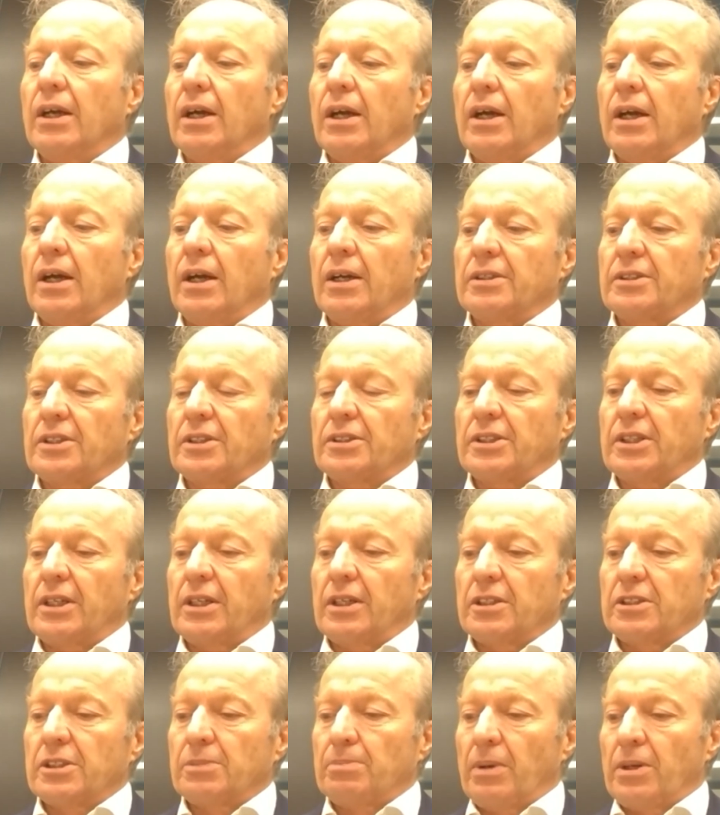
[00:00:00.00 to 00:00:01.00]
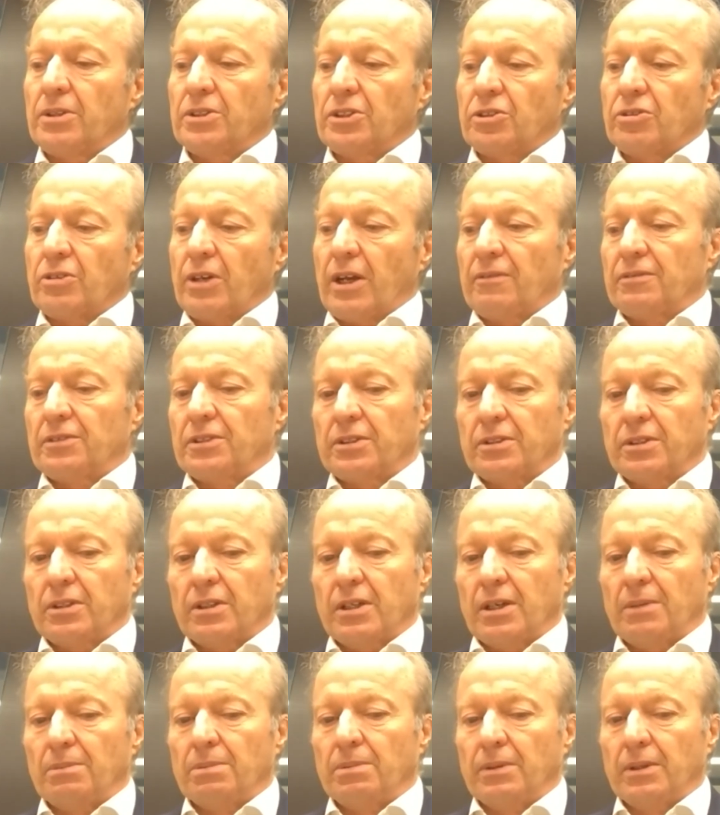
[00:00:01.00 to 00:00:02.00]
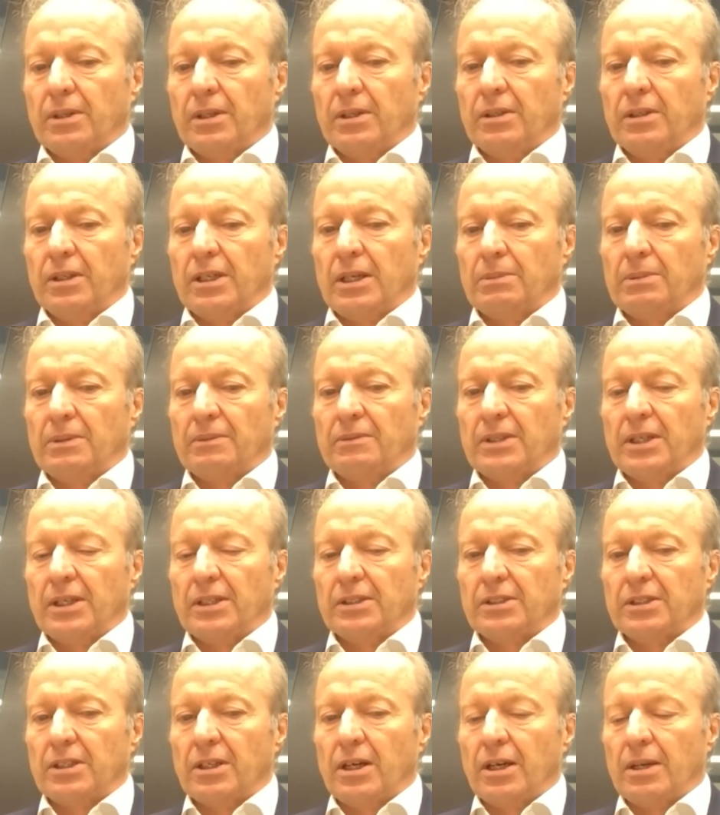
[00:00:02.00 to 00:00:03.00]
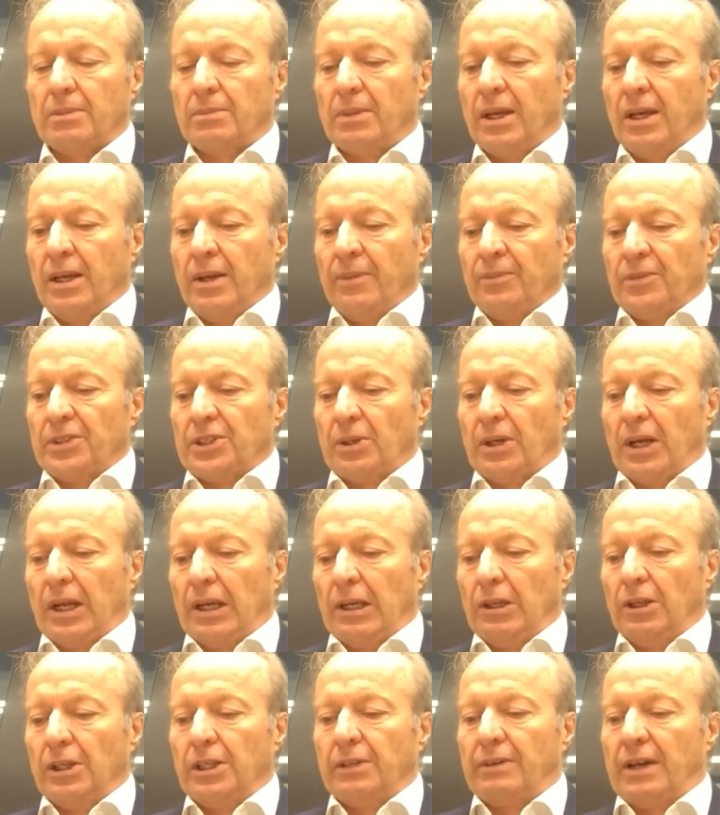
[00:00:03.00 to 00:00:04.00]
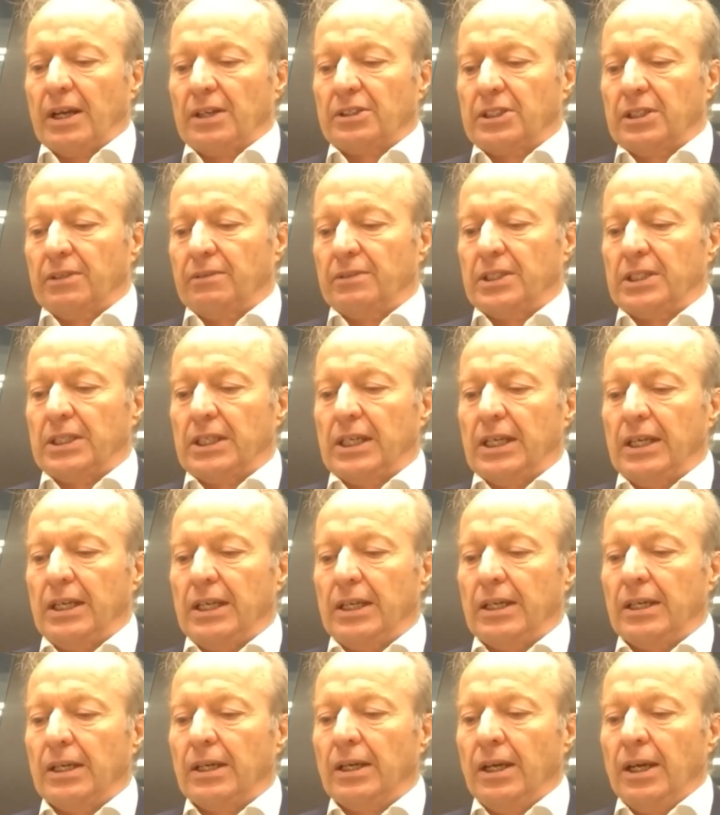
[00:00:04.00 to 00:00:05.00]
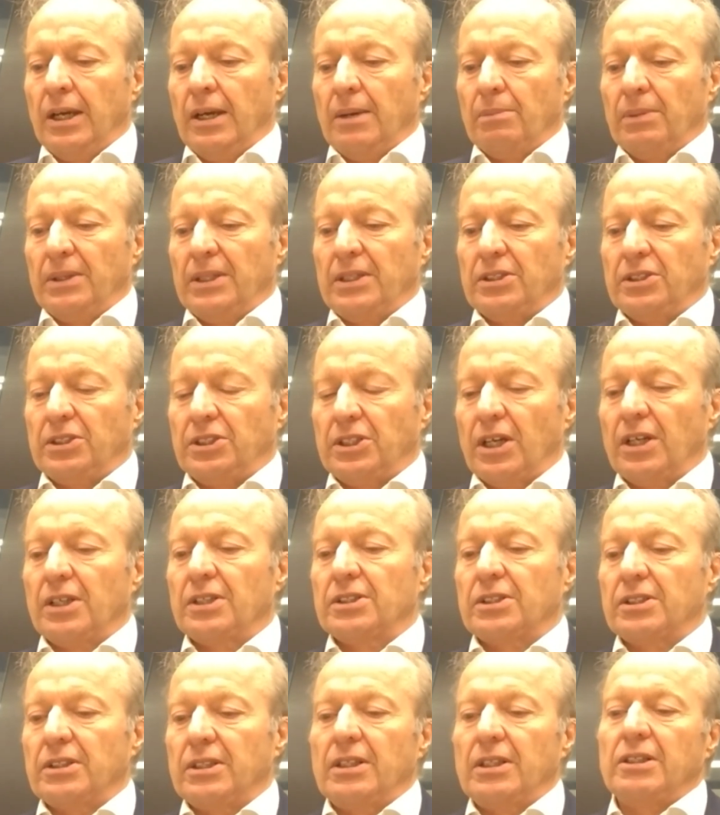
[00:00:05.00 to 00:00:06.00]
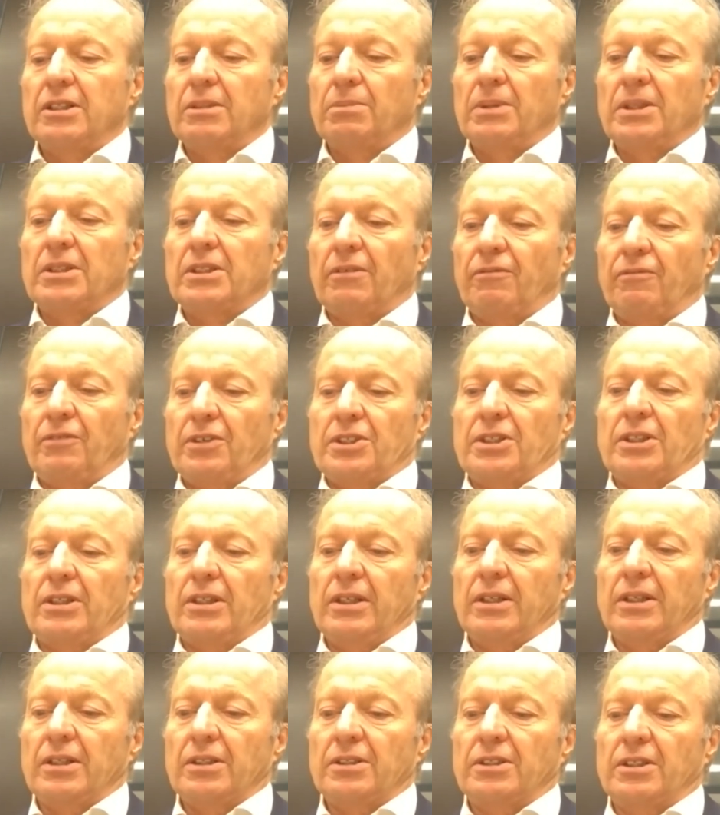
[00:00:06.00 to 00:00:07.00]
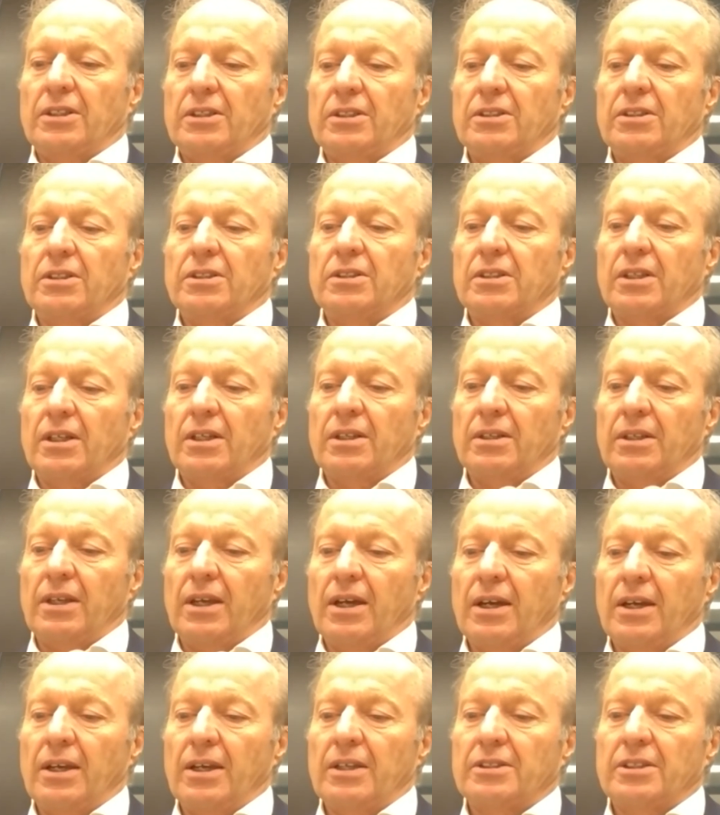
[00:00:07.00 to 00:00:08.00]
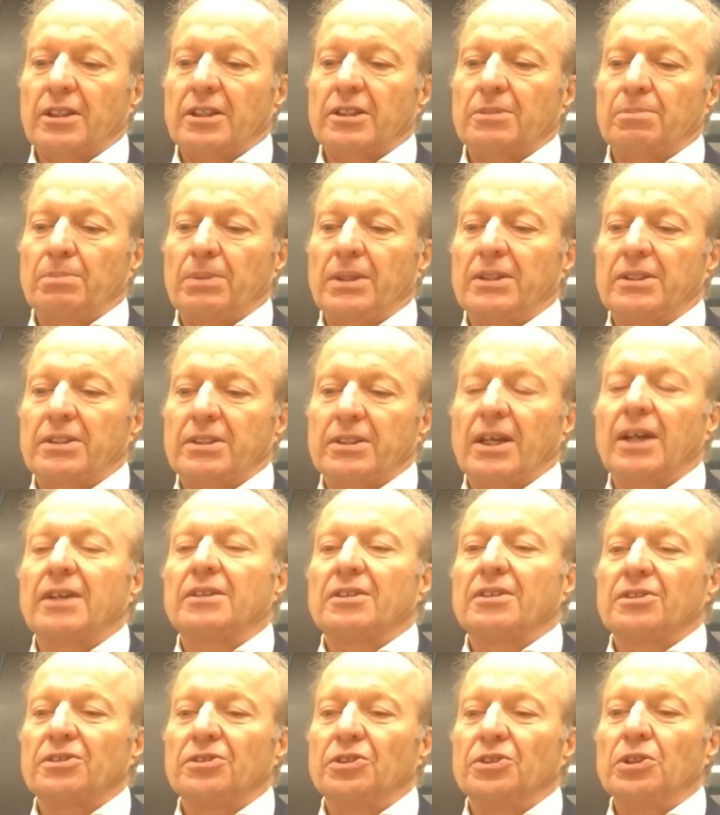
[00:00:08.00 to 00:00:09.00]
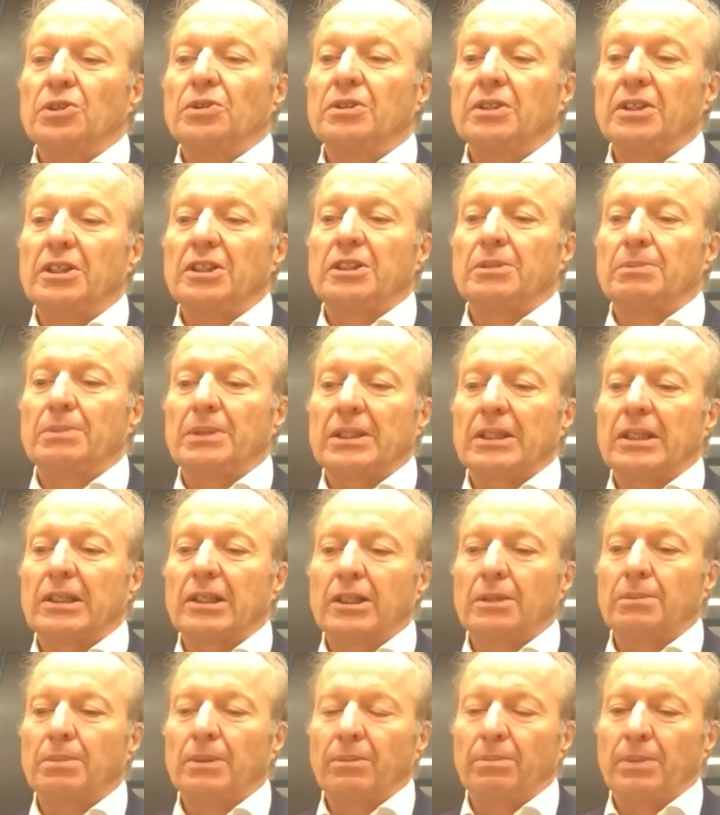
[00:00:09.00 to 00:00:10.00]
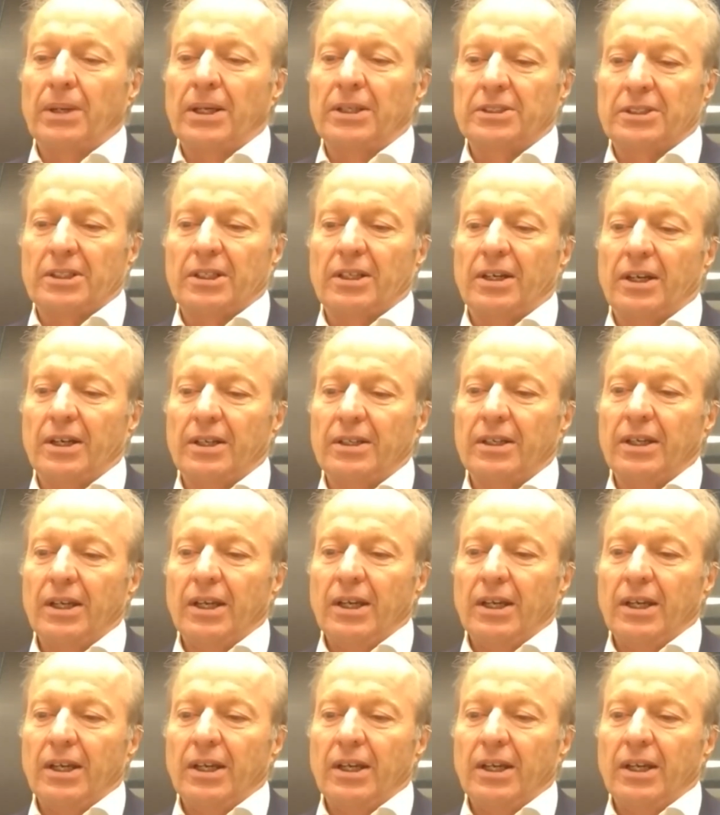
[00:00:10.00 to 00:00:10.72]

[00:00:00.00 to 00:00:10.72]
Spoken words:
Let's say exposure drafts in a couple of days' time. So a lot of activity here, but it does need to be sufficiently consistent, and the ISSB standards do need to be the global baseline.